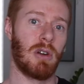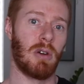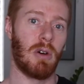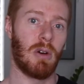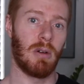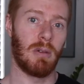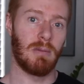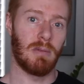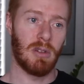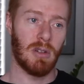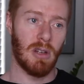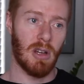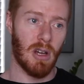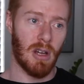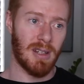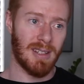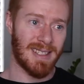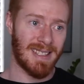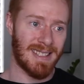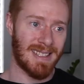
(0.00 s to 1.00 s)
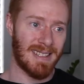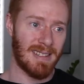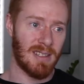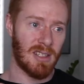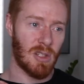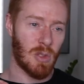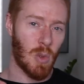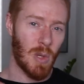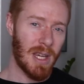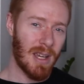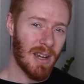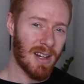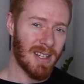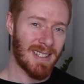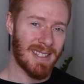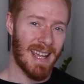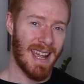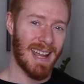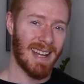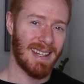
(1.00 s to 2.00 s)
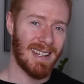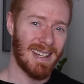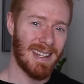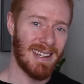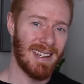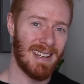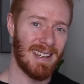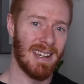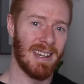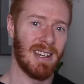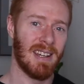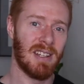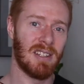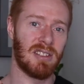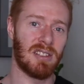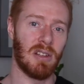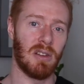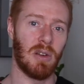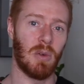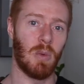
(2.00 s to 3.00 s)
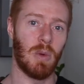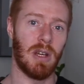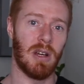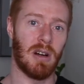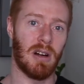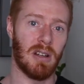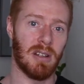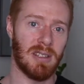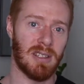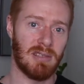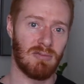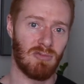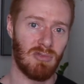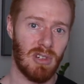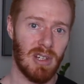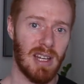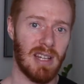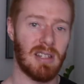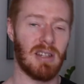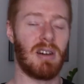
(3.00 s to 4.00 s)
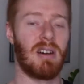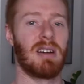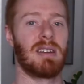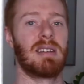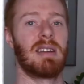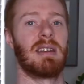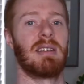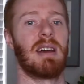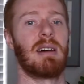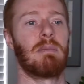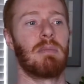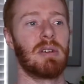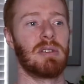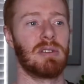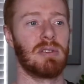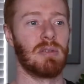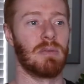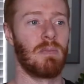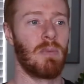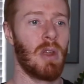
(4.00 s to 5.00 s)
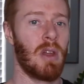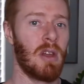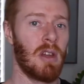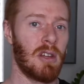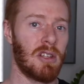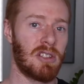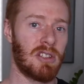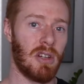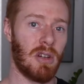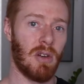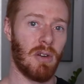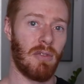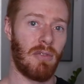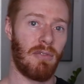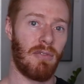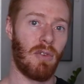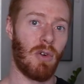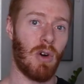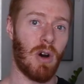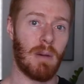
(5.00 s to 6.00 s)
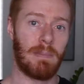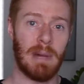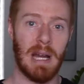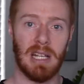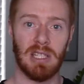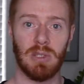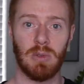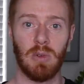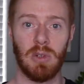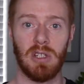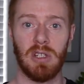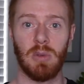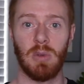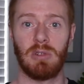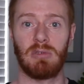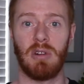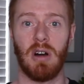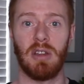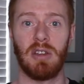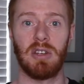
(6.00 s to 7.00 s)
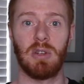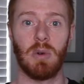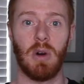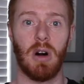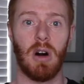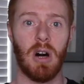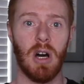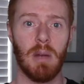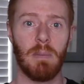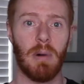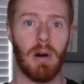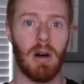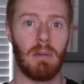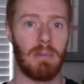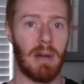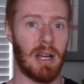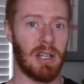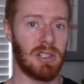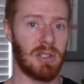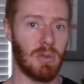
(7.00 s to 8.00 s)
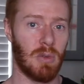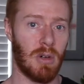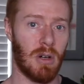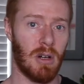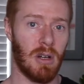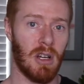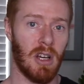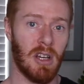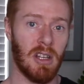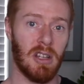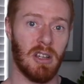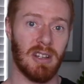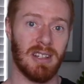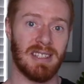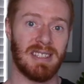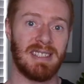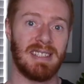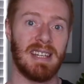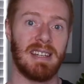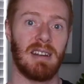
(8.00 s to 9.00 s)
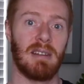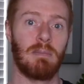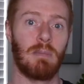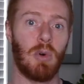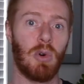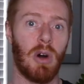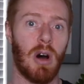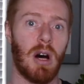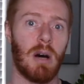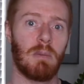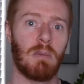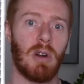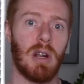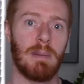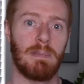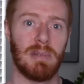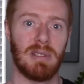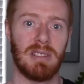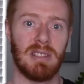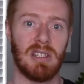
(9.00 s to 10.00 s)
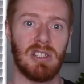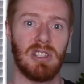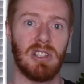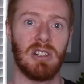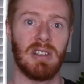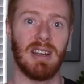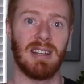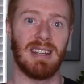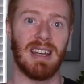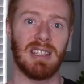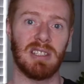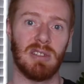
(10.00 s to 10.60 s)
to tweak our technique so that we are really targeting that muscle. So for a back squat, you would rather do a high bar back squat. You're going to sit in a more upright position, and that's